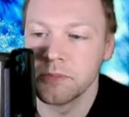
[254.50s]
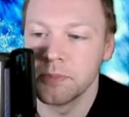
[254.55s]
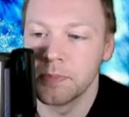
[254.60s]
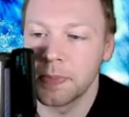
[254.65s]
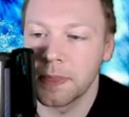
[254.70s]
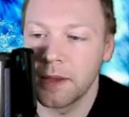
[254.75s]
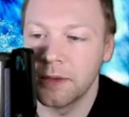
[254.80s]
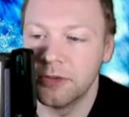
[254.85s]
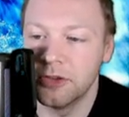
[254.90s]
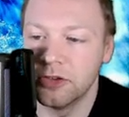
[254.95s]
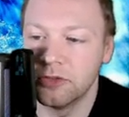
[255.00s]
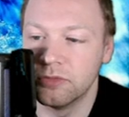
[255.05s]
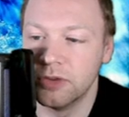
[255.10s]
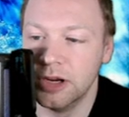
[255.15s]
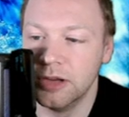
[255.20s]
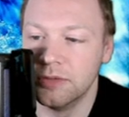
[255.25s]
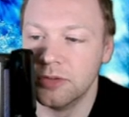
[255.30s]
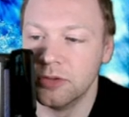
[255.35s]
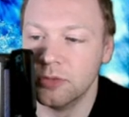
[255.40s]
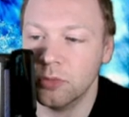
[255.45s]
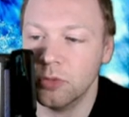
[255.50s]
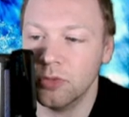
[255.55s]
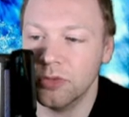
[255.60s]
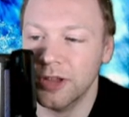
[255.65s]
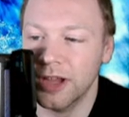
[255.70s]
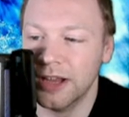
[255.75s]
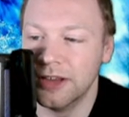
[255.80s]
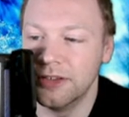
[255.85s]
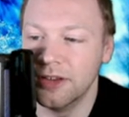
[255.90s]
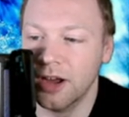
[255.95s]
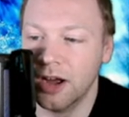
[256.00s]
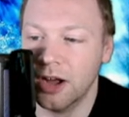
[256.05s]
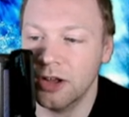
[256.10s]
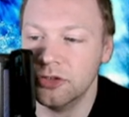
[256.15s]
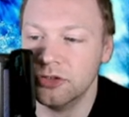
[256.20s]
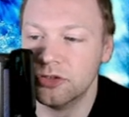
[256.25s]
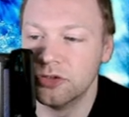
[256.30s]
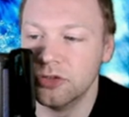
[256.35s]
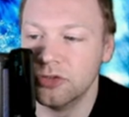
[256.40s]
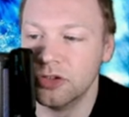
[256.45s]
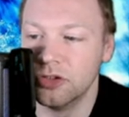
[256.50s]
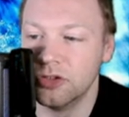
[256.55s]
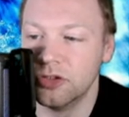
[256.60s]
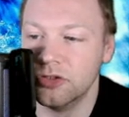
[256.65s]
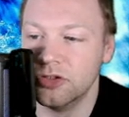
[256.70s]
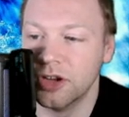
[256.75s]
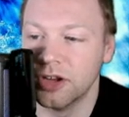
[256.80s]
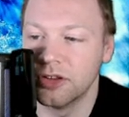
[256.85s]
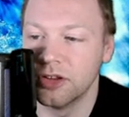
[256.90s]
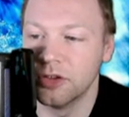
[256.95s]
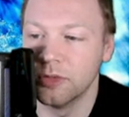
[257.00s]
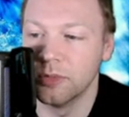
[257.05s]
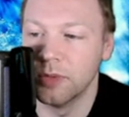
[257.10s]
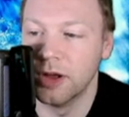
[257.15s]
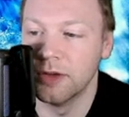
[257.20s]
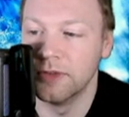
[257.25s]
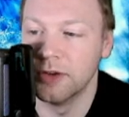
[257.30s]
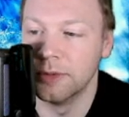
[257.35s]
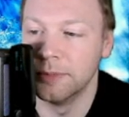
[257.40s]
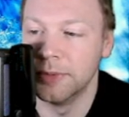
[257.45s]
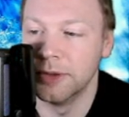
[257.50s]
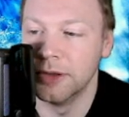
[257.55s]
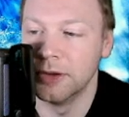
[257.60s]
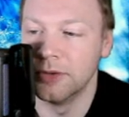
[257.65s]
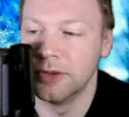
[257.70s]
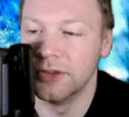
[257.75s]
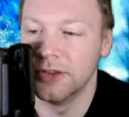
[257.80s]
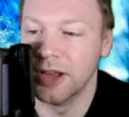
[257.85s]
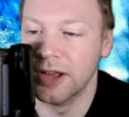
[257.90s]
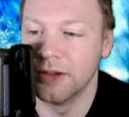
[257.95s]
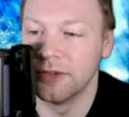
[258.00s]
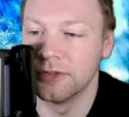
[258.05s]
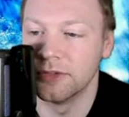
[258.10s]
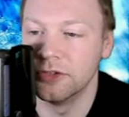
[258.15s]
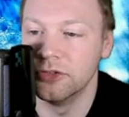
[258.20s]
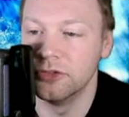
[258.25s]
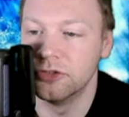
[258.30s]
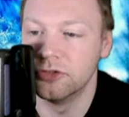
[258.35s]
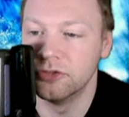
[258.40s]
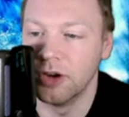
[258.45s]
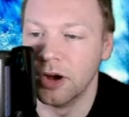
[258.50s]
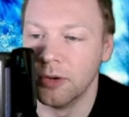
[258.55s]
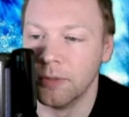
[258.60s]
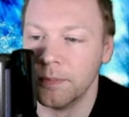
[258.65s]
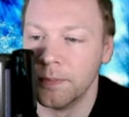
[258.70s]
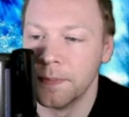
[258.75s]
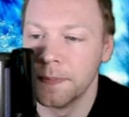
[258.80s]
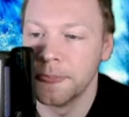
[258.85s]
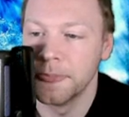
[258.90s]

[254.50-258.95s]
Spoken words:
Mrs. Reeves has warned that it's untrue to suggest that the welfare bill is out of control.